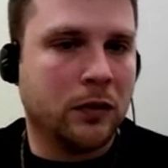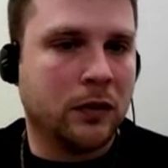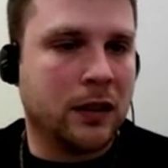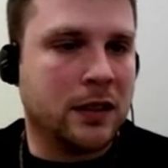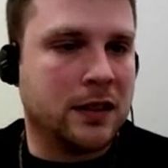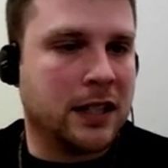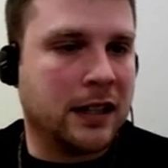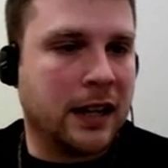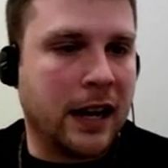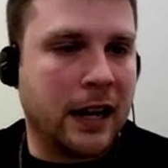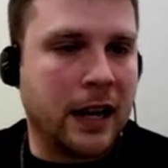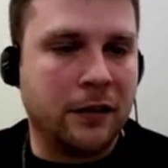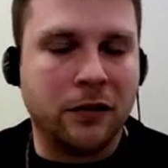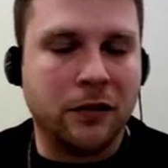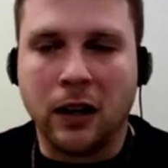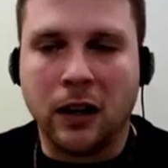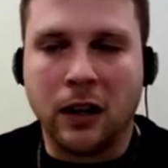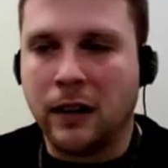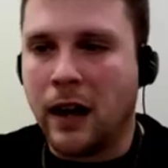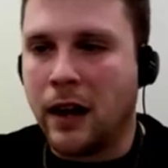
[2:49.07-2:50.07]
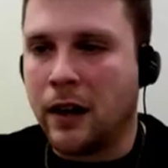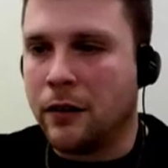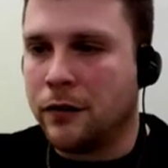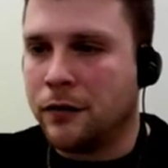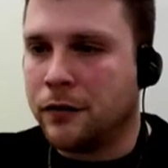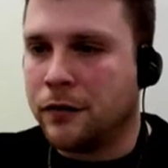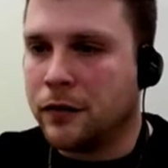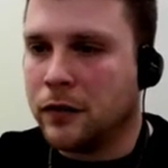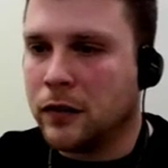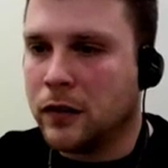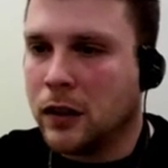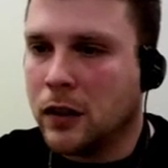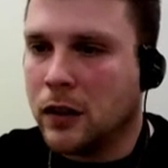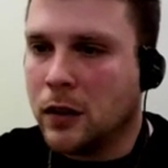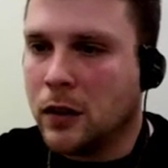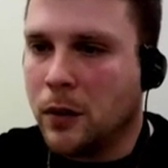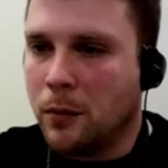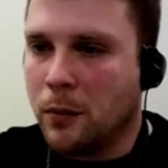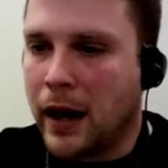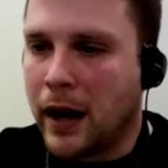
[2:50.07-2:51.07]
Lindsay and I have done a lot of
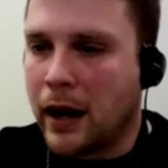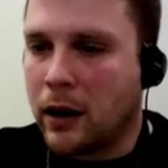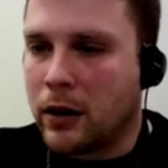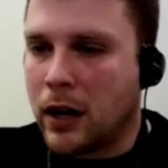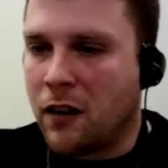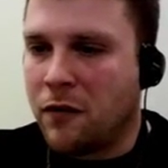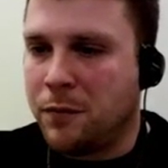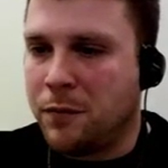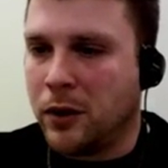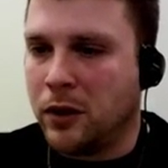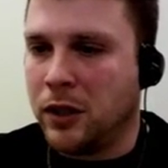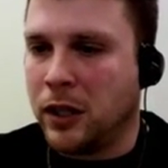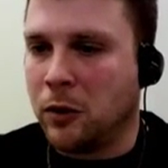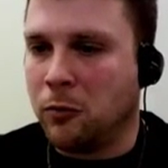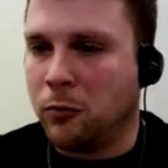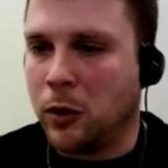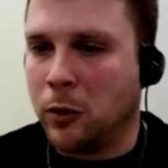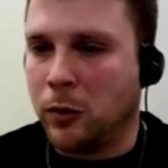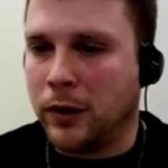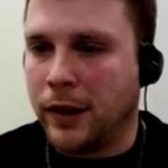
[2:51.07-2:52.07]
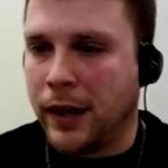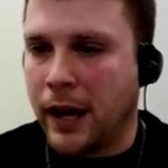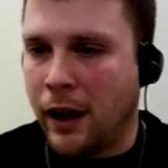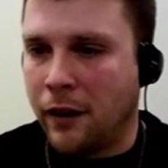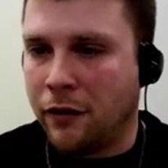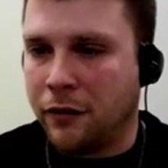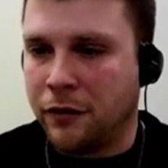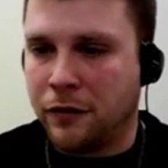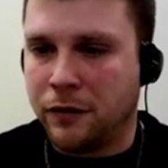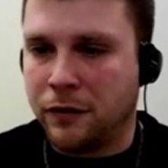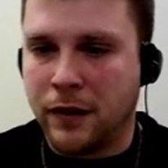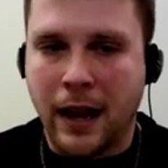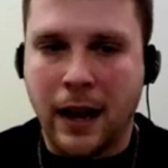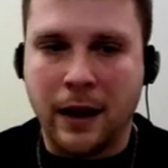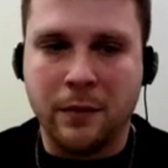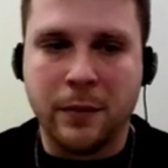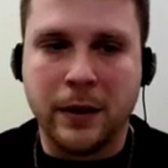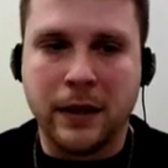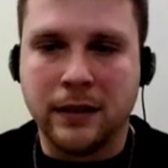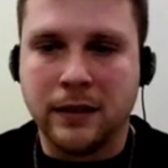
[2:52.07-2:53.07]
Minecraft building where we'll have
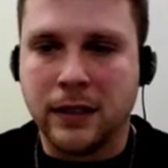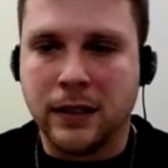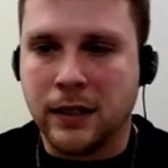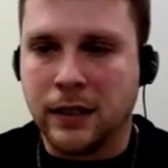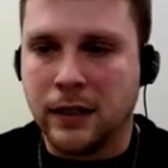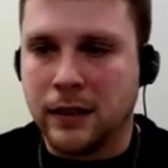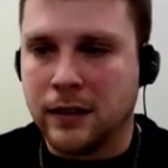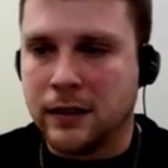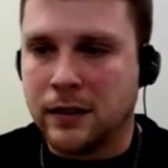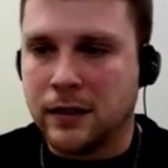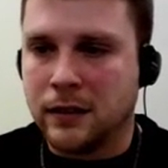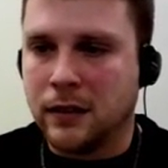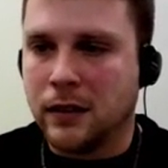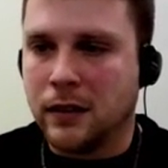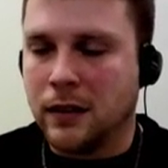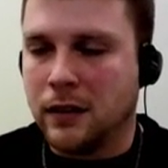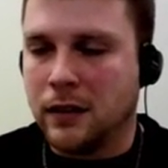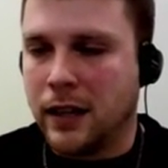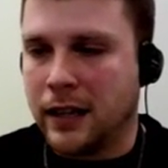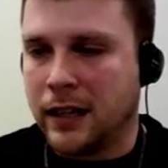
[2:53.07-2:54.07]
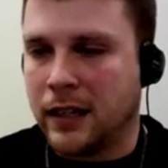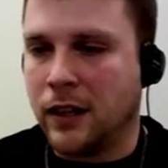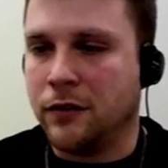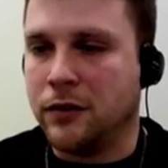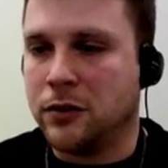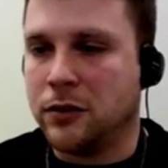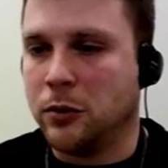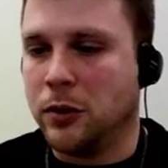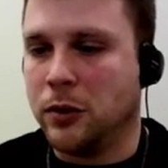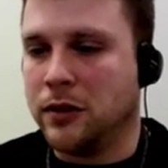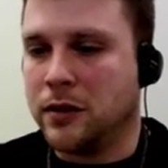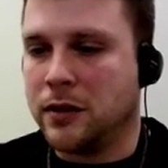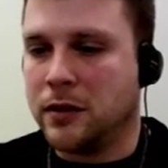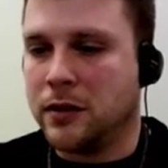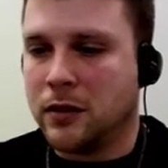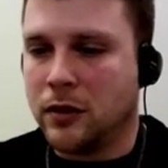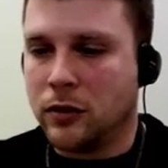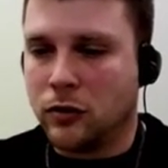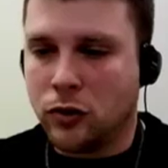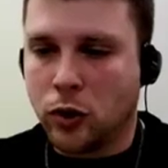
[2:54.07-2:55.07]
NPCs that give
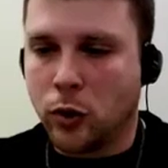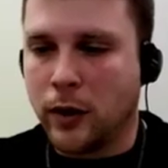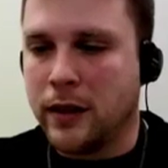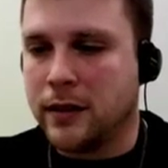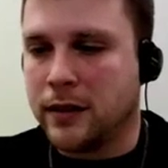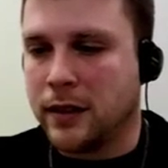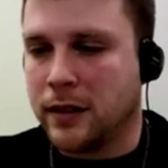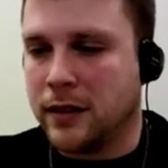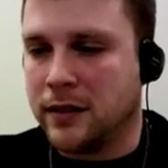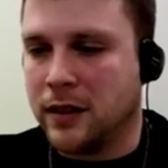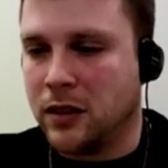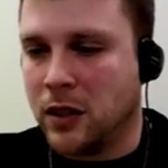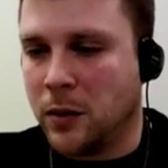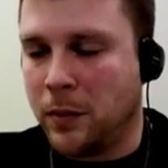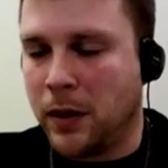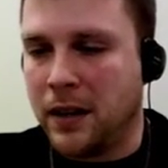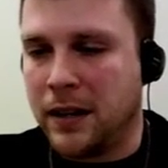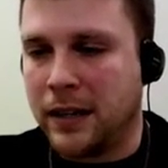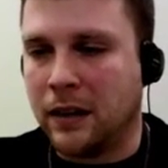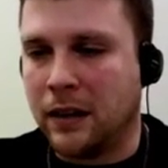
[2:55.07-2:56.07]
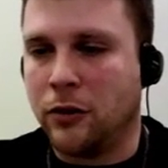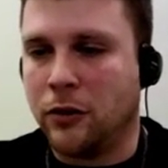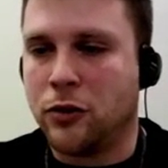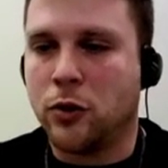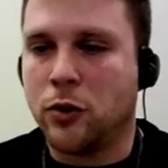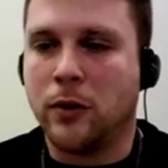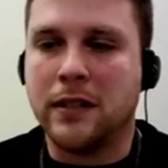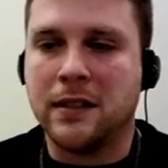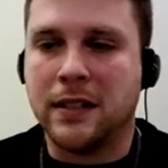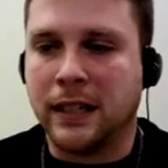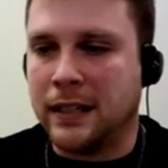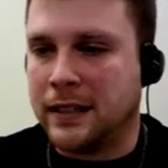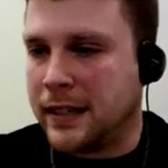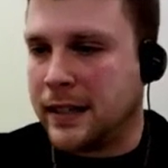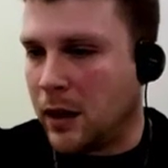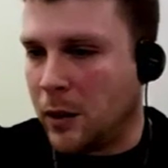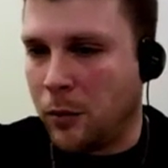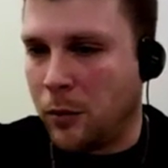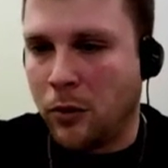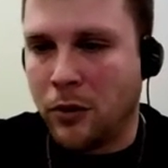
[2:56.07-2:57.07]
students choices, and depending on their choice, they get
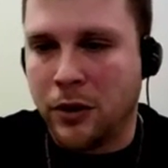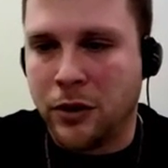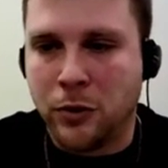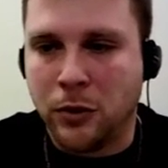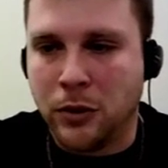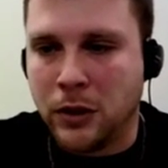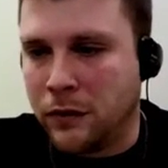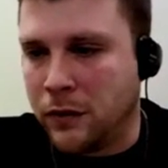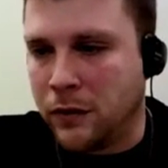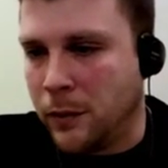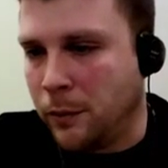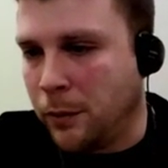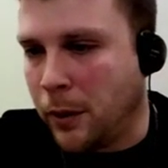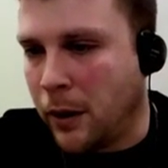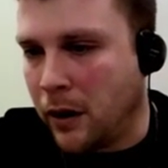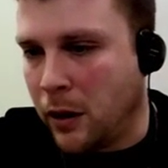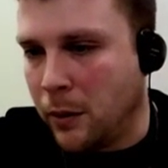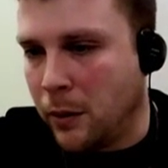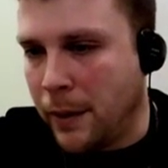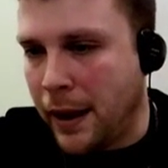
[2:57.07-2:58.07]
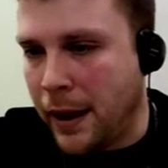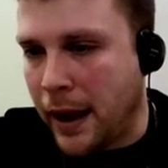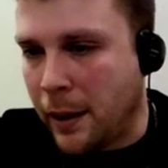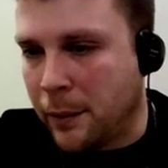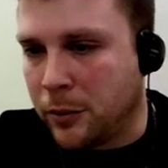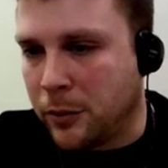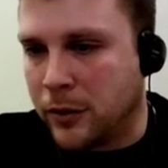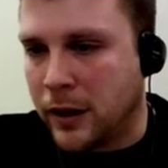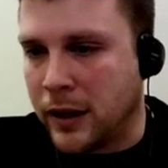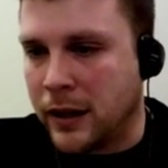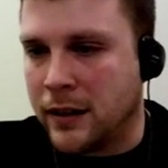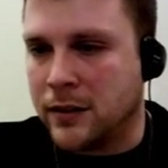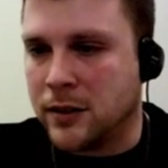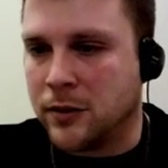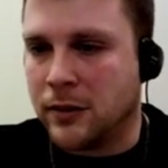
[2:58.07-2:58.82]
teleported to a different part of the map, right?